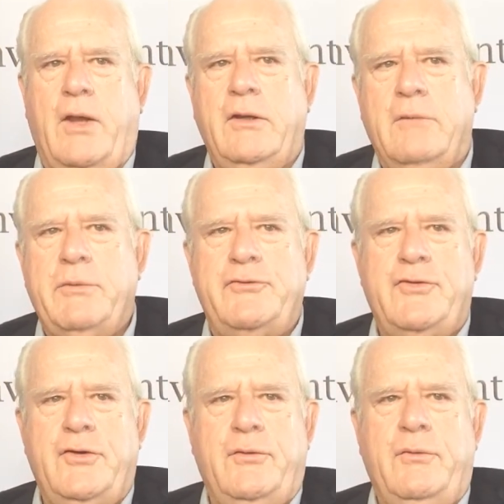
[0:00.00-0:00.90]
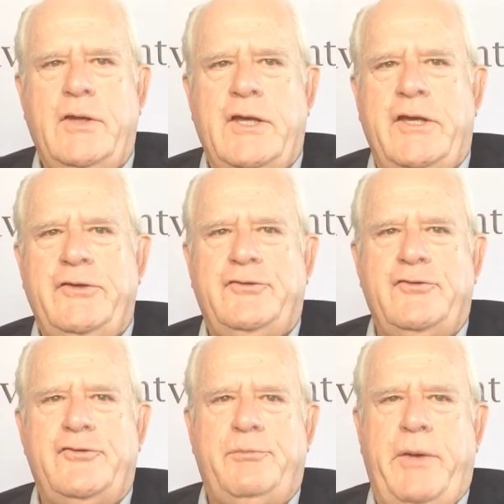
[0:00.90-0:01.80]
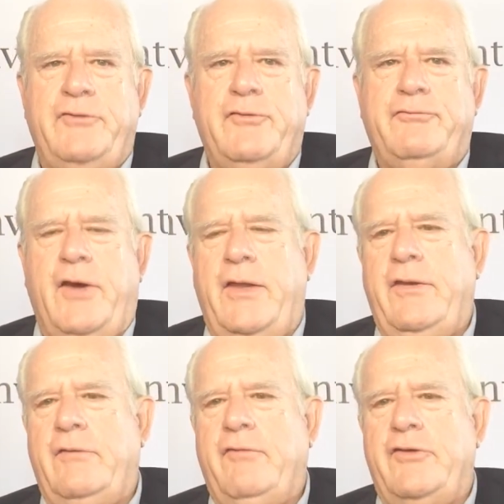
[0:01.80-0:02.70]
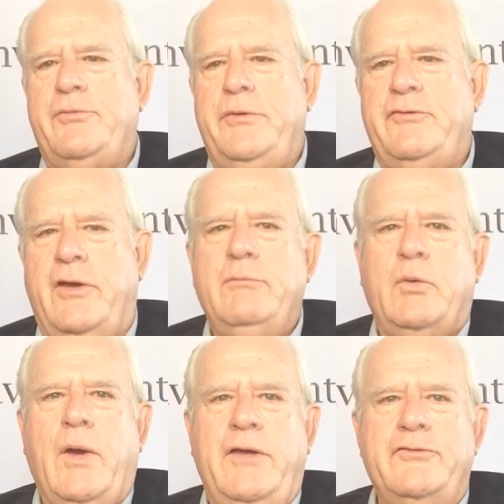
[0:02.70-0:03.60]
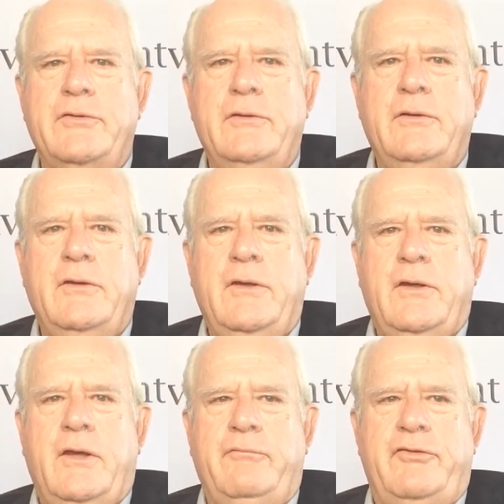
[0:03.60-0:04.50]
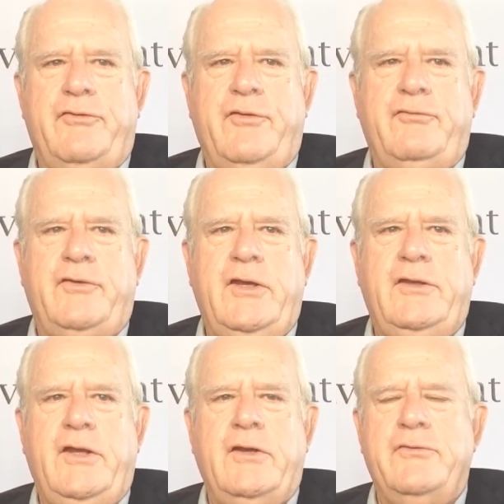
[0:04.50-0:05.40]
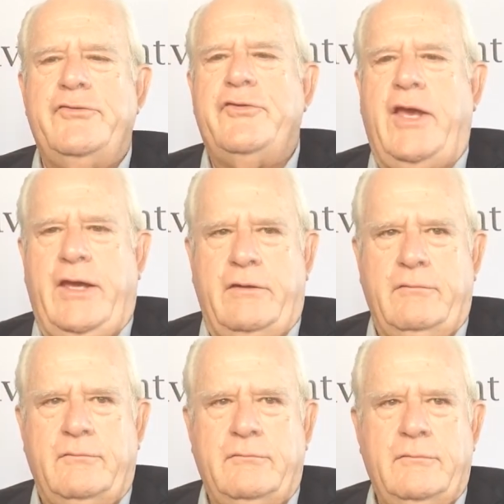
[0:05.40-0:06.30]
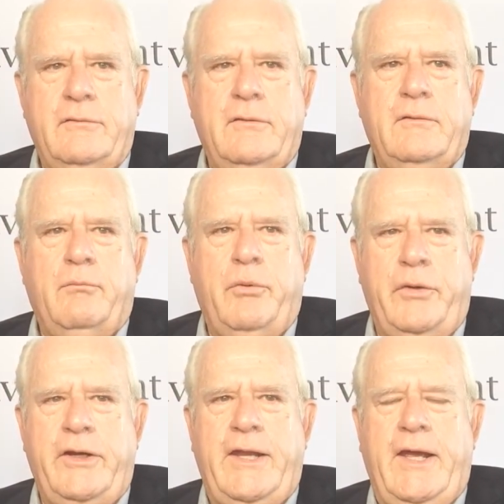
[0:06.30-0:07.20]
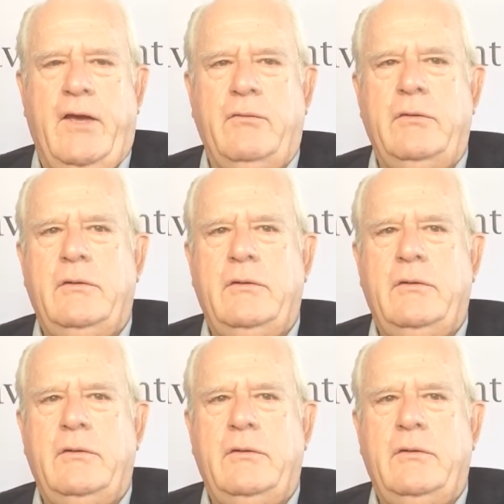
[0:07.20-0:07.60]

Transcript: Number 2, you should specify the investment time horizon. If it's 15 years, say it. Put it down.